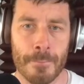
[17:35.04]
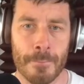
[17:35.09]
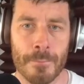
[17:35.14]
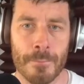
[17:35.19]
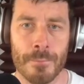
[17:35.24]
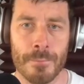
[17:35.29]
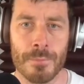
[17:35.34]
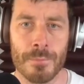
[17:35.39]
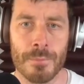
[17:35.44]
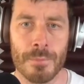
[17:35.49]

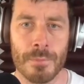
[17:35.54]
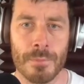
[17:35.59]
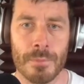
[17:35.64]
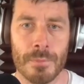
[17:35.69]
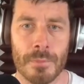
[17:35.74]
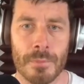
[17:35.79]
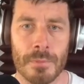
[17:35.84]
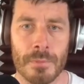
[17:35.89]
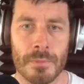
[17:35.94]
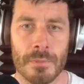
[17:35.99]

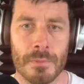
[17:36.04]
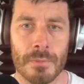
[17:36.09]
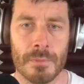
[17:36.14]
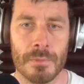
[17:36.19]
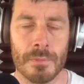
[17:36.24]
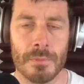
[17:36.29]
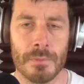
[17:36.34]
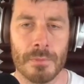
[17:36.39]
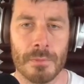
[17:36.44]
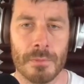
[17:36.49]

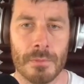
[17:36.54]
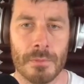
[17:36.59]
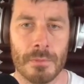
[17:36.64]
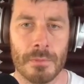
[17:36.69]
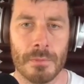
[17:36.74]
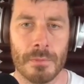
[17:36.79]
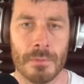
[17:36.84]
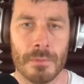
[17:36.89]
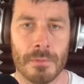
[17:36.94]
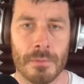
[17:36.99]

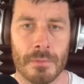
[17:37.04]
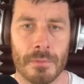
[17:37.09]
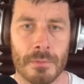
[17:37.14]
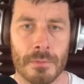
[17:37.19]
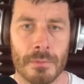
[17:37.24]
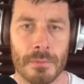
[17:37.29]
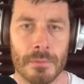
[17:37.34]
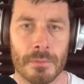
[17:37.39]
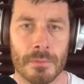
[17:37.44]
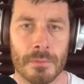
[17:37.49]

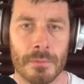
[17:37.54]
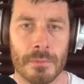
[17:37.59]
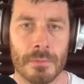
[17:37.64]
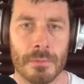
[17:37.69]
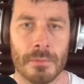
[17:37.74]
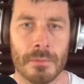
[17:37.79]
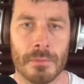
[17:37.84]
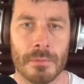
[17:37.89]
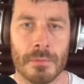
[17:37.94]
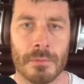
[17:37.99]

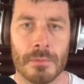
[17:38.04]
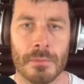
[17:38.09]
[no speech]